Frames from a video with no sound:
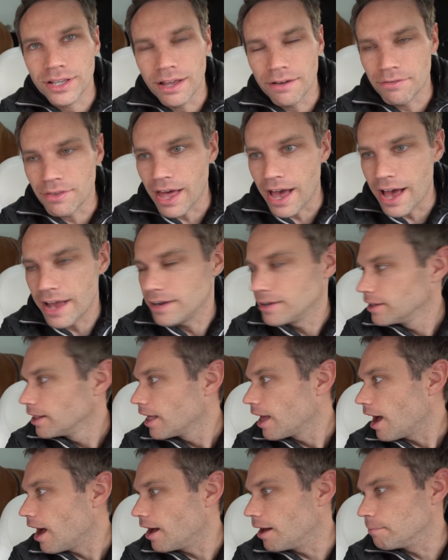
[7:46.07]
love that.
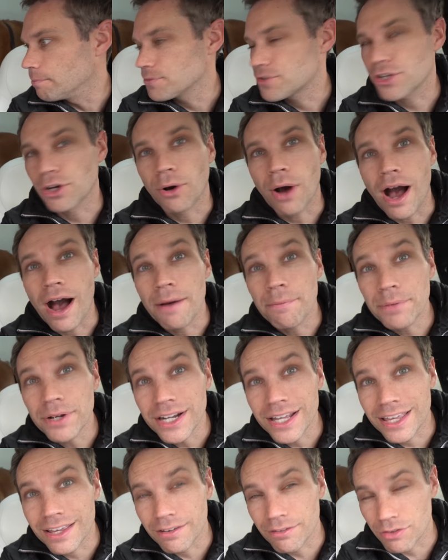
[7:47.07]
So I'm
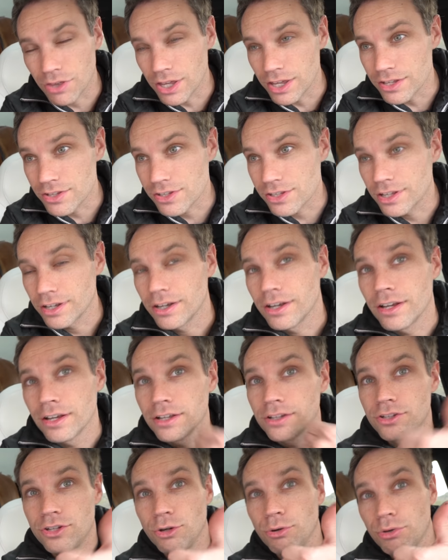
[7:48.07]
gonna give this
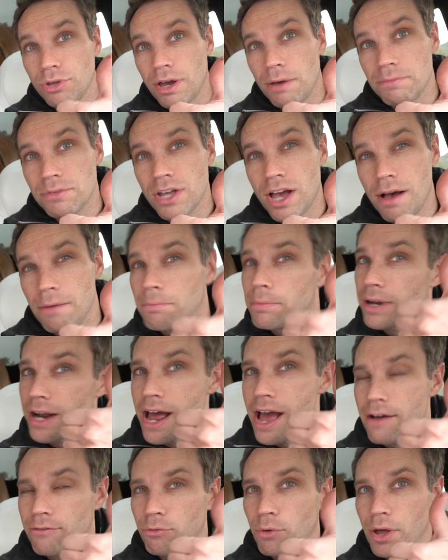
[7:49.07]
2 thumbs up, but
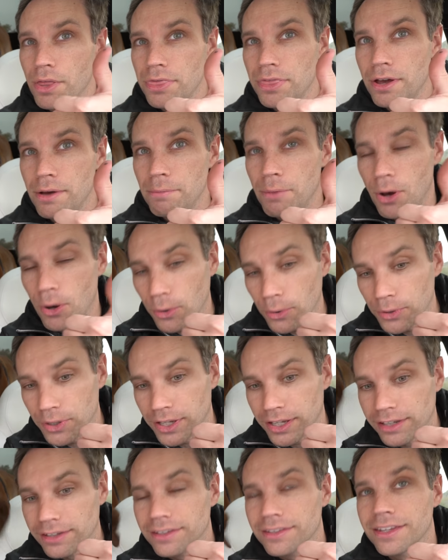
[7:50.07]
I have 1 thumb
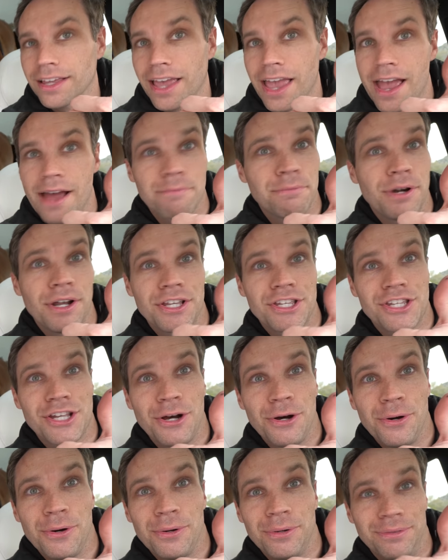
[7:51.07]
holding the camera.
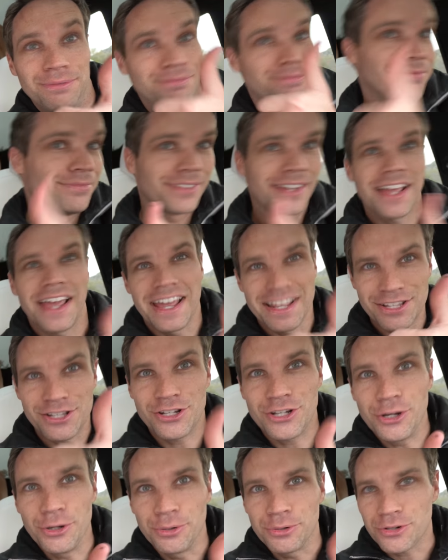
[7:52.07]
So it's
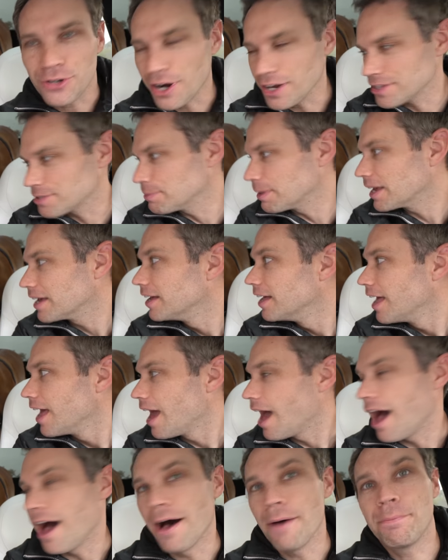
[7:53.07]
2, trust me.
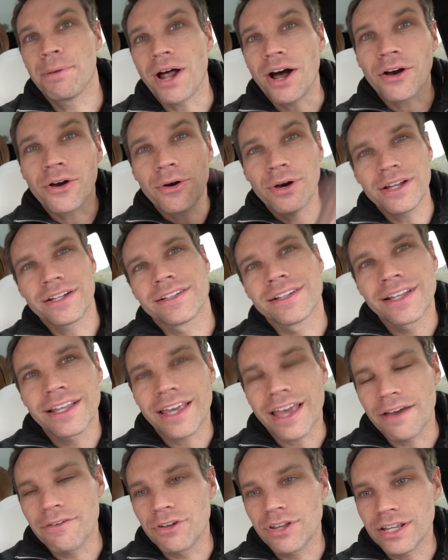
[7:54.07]
But I'll go ahead and
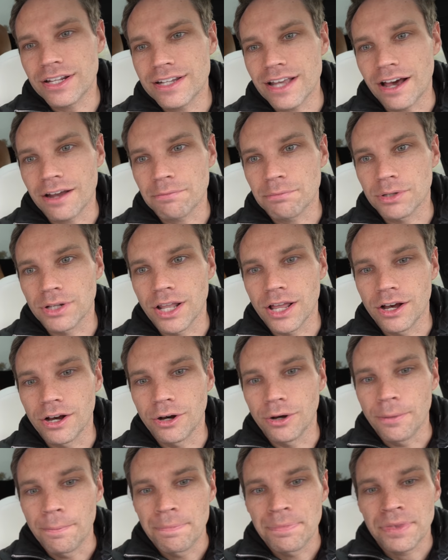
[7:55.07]
link everything down
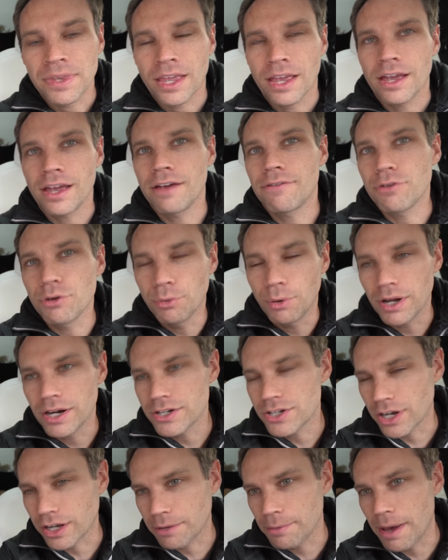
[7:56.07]
below. If you want to
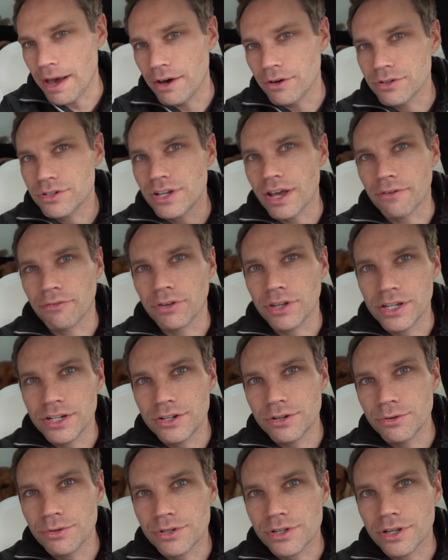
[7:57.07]
check them out, definitely do